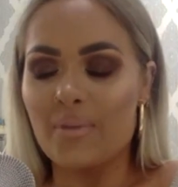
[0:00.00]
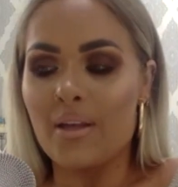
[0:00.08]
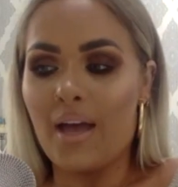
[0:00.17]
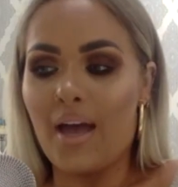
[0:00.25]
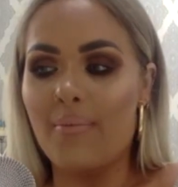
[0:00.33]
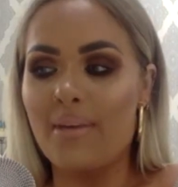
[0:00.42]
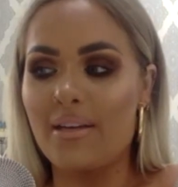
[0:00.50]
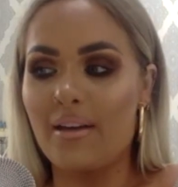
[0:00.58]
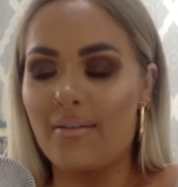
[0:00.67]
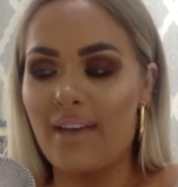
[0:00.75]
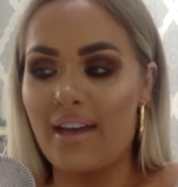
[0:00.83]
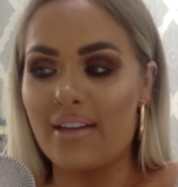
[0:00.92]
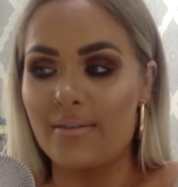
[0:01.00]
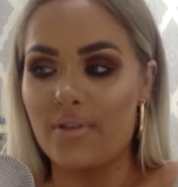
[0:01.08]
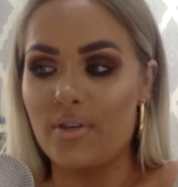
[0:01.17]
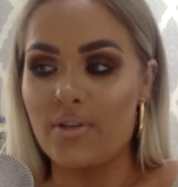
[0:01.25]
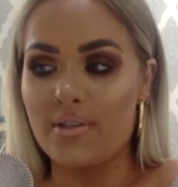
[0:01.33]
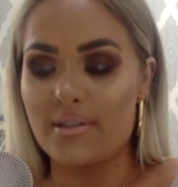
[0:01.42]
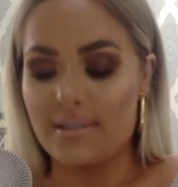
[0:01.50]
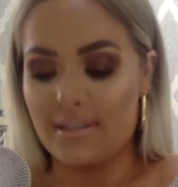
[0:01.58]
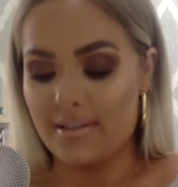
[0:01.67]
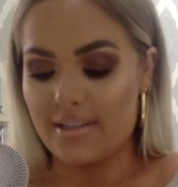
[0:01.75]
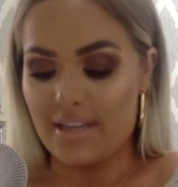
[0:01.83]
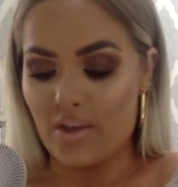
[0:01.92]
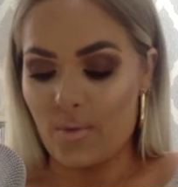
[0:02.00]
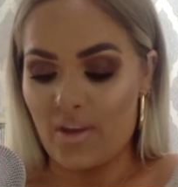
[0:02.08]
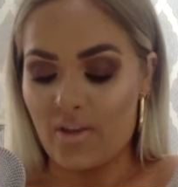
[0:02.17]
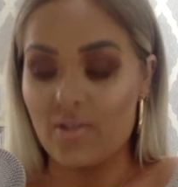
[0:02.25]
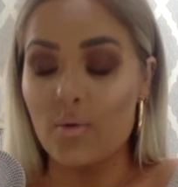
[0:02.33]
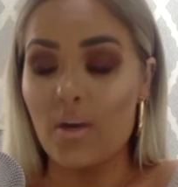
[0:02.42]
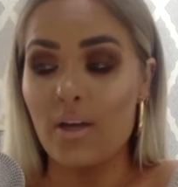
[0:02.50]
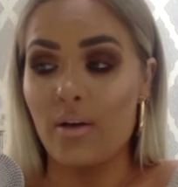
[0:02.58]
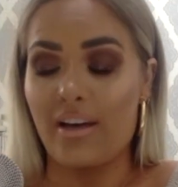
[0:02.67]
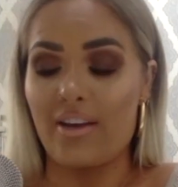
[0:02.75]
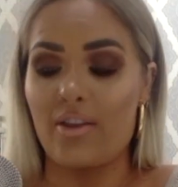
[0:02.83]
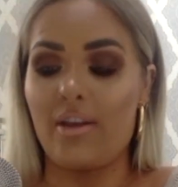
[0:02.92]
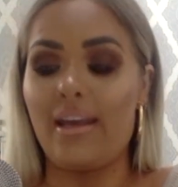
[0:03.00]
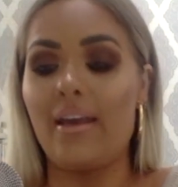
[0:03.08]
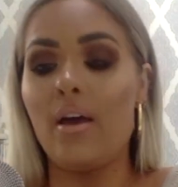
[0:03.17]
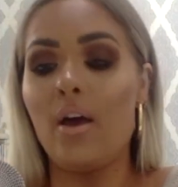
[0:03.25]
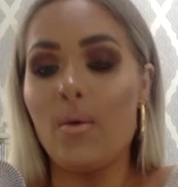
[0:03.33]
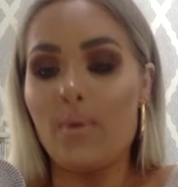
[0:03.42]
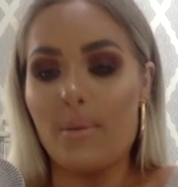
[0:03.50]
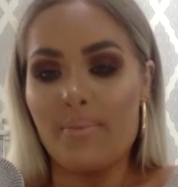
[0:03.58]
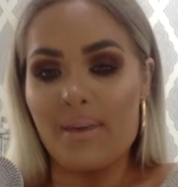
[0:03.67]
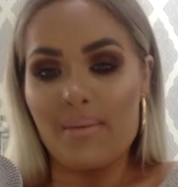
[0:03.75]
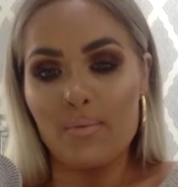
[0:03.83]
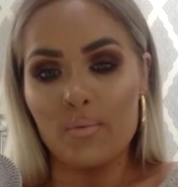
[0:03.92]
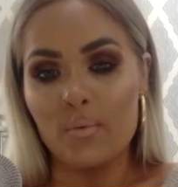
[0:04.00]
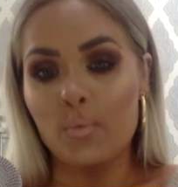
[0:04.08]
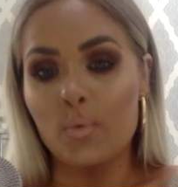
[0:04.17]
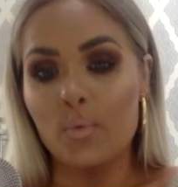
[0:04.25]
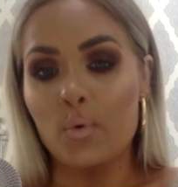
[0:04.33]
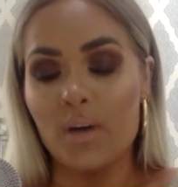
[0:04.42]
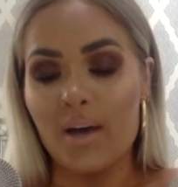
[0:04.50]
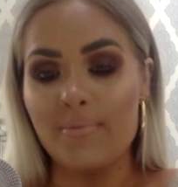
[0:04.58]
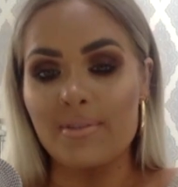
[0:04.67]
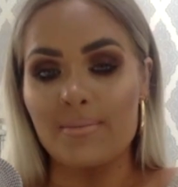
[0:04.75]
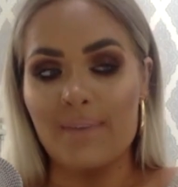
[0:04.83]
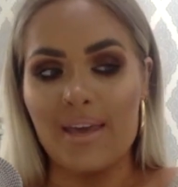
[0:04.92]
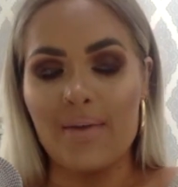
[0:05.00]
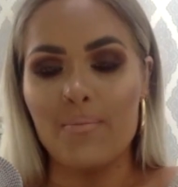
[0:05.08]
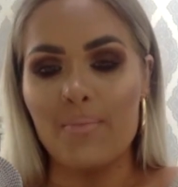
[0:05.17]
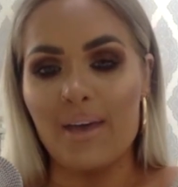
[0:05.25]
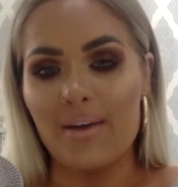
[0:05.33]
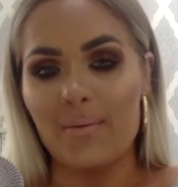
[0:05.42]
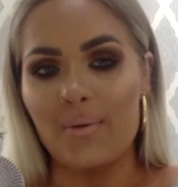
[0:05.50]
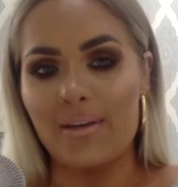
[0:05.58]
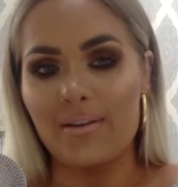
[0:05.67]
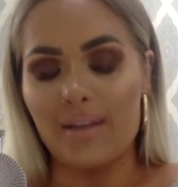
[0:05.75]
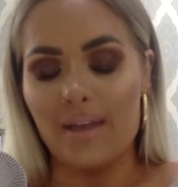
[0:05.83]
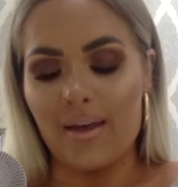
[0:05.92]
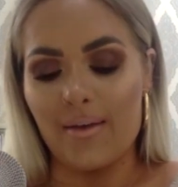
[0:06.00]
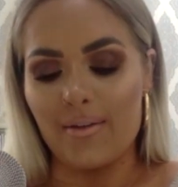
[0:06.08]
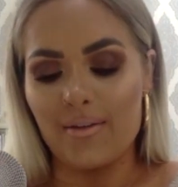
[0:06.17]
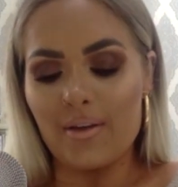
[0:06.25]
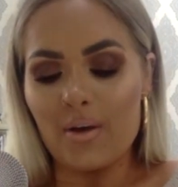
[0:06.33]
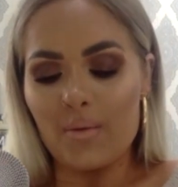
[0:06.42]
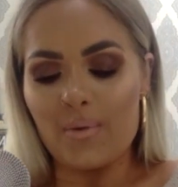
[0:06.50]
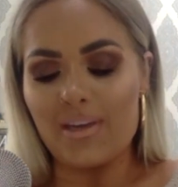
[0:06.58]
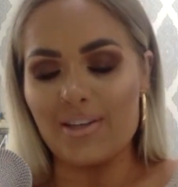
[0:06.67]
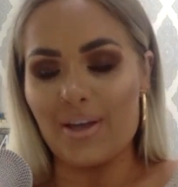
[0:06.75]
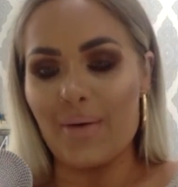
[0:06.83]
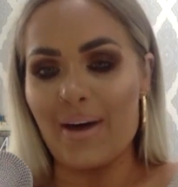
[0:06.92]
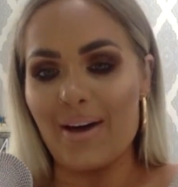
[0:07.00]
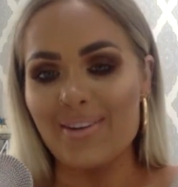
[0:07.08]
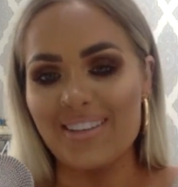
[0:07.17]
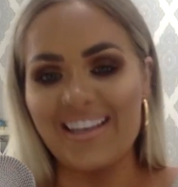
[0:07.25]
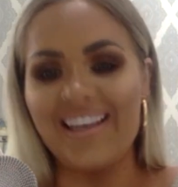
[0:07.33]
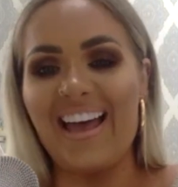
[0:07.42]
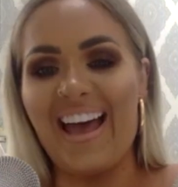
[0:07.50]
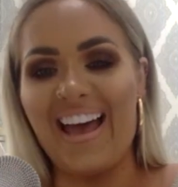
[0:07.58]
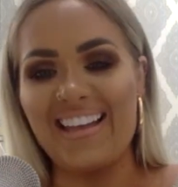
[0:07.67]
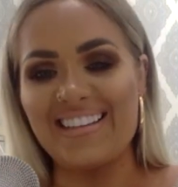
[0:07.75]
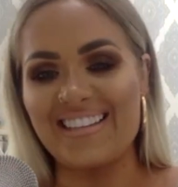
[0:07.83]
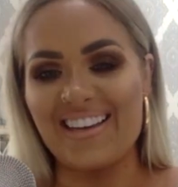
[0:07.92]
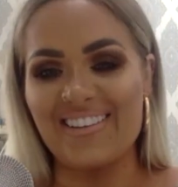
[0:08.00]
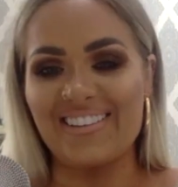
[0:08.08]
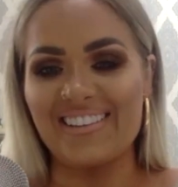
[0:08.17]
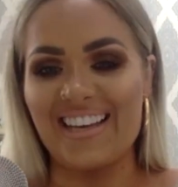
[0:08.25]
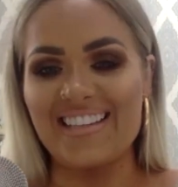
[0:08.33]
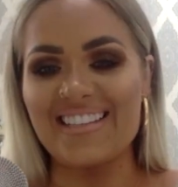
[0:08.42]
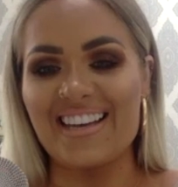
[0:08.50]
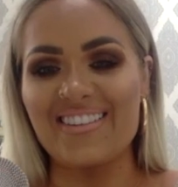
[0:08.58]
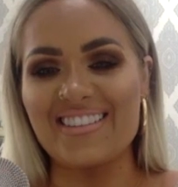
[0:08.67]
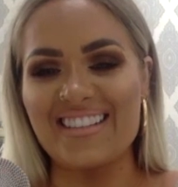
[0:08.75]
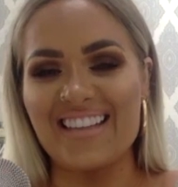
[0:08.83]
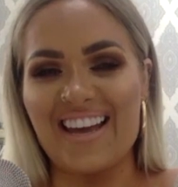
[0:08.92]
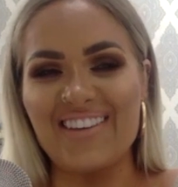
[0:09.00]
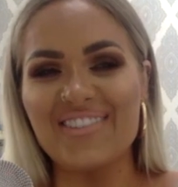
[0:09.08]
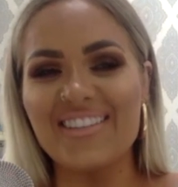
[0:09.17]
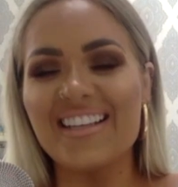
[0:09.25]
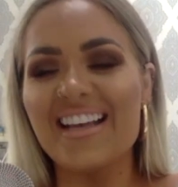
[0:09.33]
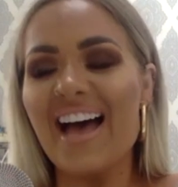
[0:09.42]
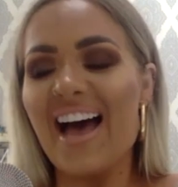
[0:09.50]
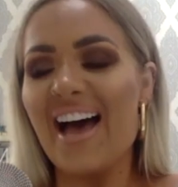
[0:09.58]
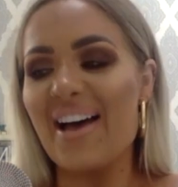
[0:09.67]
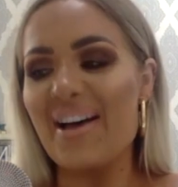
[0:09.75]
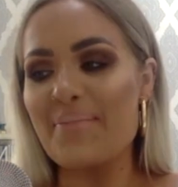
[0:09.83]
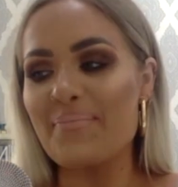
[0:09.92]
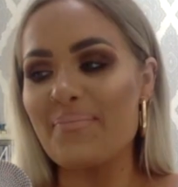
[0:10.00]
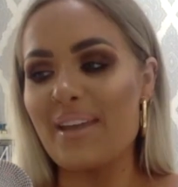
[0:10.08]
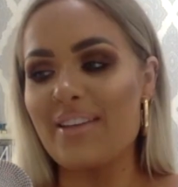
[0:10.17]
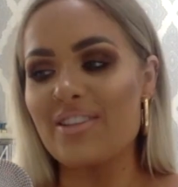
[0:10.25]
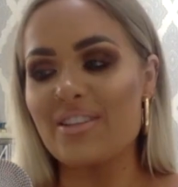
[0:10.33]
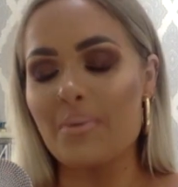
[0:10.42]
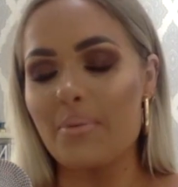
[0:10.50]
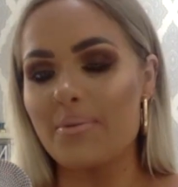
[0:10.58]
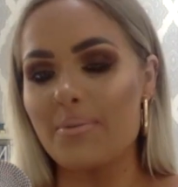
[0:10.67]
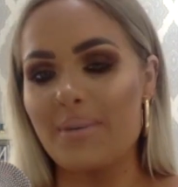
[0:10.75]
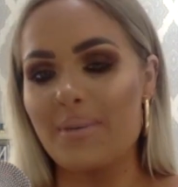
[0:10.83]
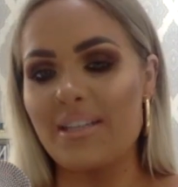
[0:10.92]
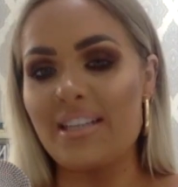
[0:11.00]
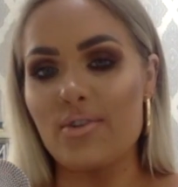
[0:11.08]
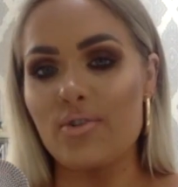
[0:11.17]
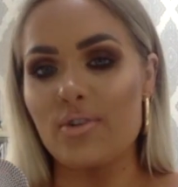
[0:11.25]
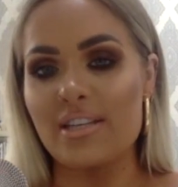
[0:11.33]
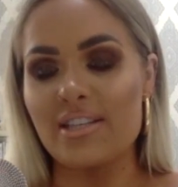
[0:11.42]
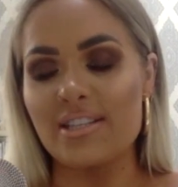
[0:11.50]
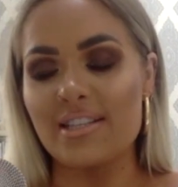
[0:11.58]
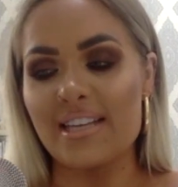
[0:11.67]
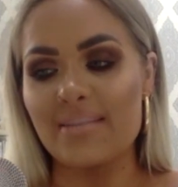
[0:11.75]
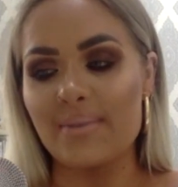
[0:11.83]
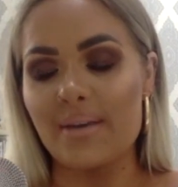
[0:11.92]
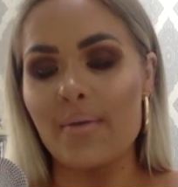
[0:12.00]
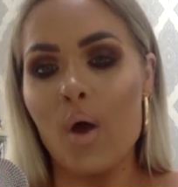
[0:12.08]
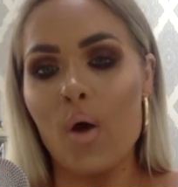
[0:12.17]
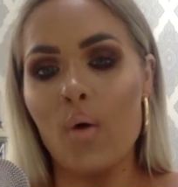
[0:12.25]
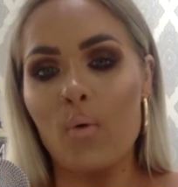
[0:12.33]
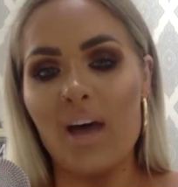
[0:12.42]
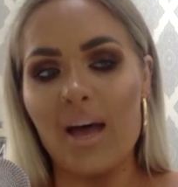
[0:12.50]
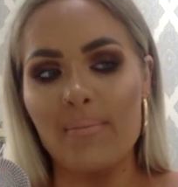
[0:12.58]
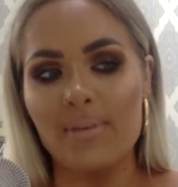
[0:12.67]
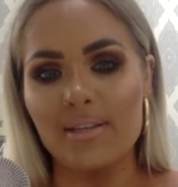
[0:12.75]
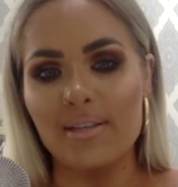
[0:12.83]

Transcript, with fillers: I mean, I've had a few situations, quite a lot actually, where people will walk up to me back when we could go out and go on nights out and stuff, and just come up to me and literally just say to me, what happened?